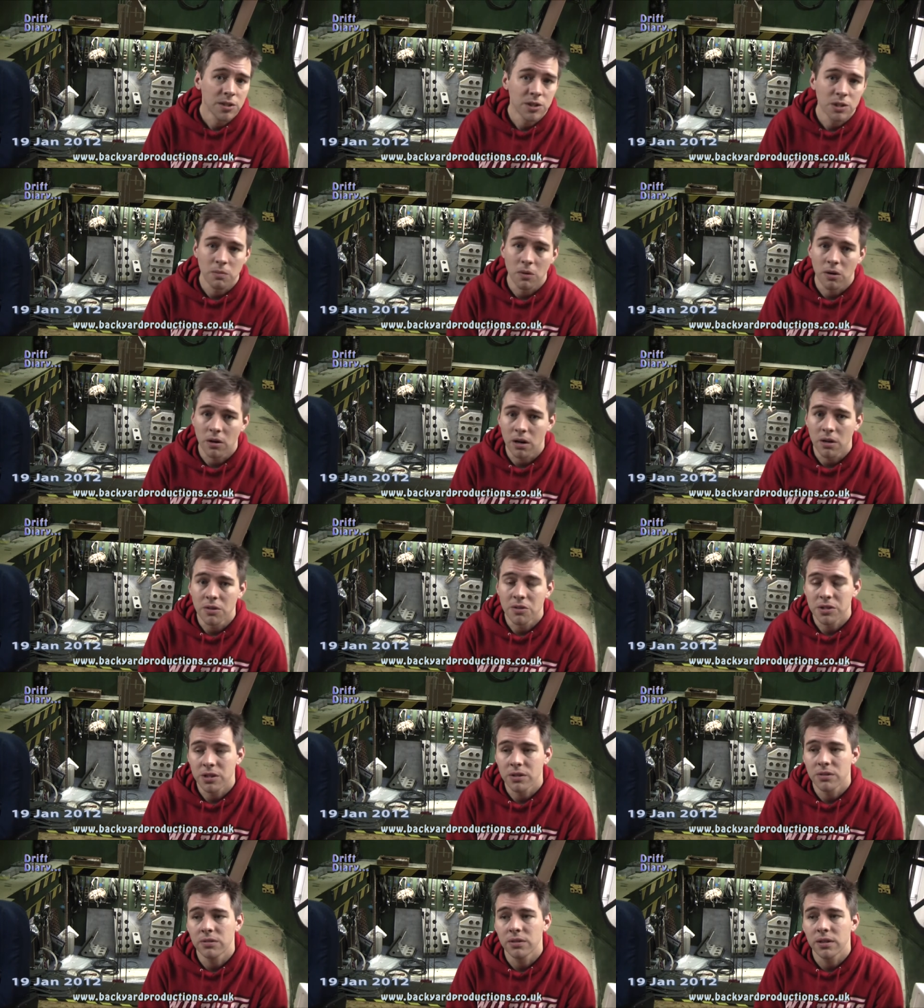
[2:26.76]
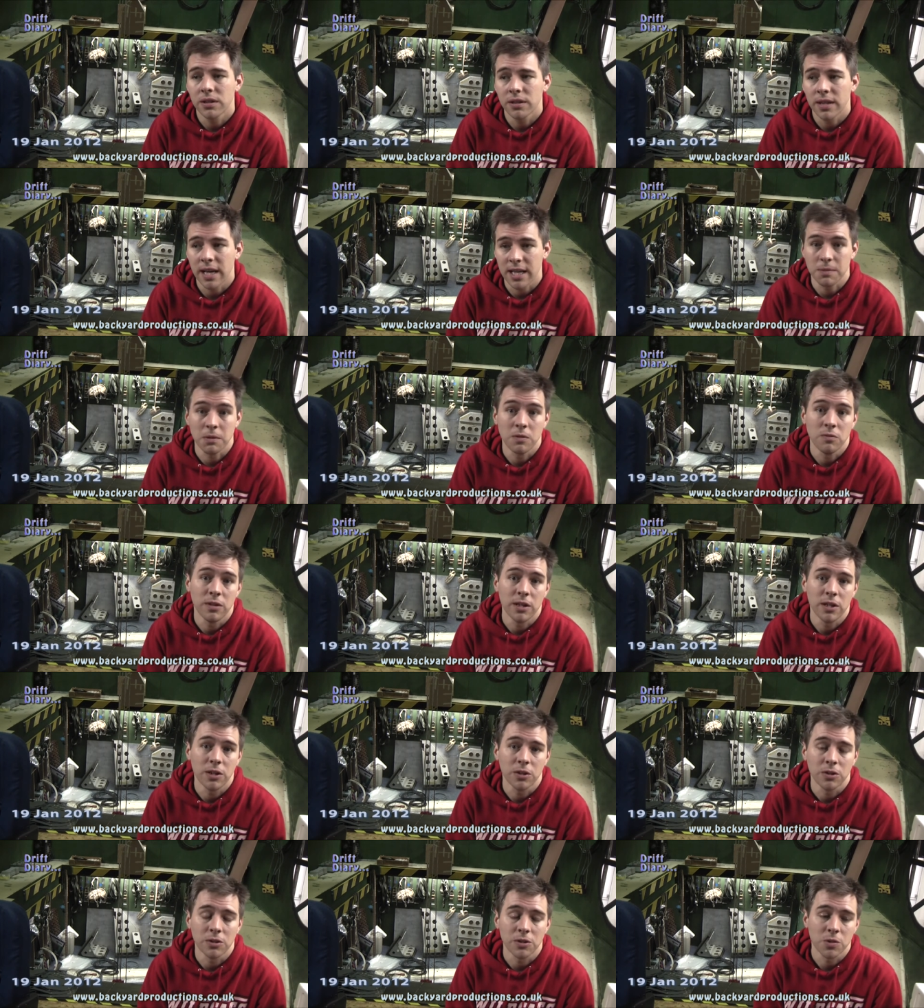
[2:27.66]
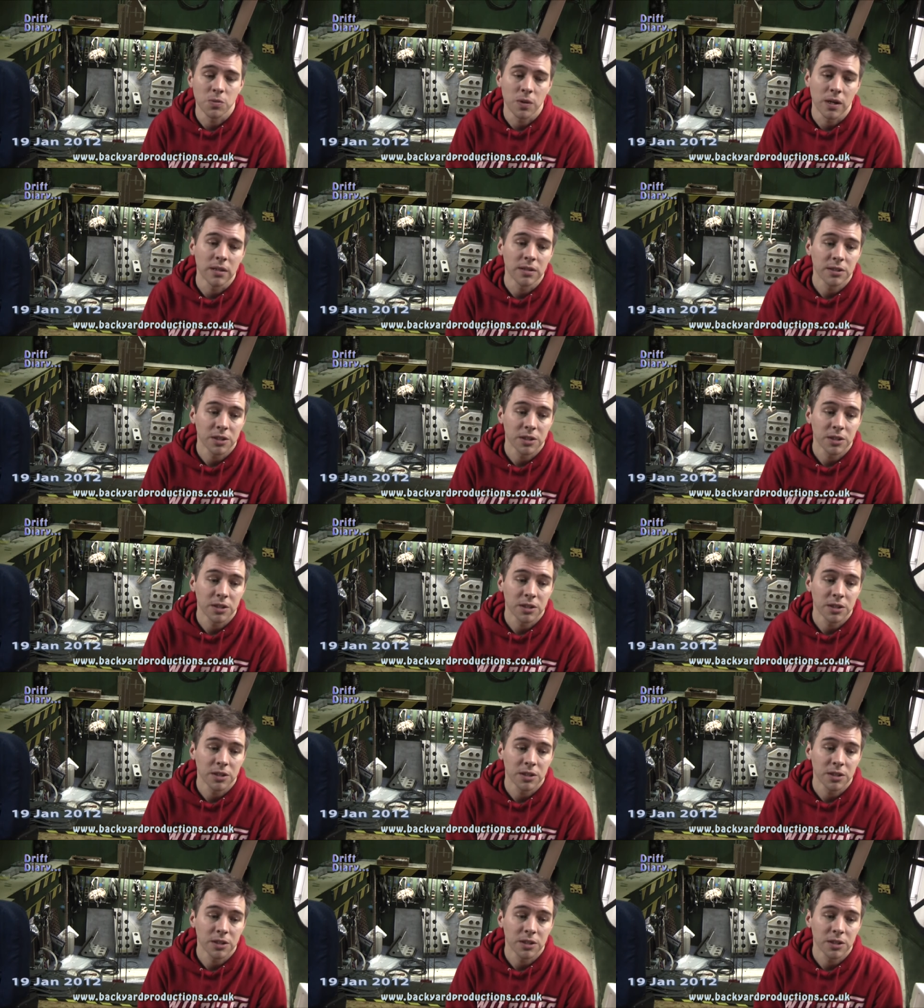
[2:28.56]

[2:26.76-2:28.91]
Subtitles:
tomorrow. So that's been really good as well.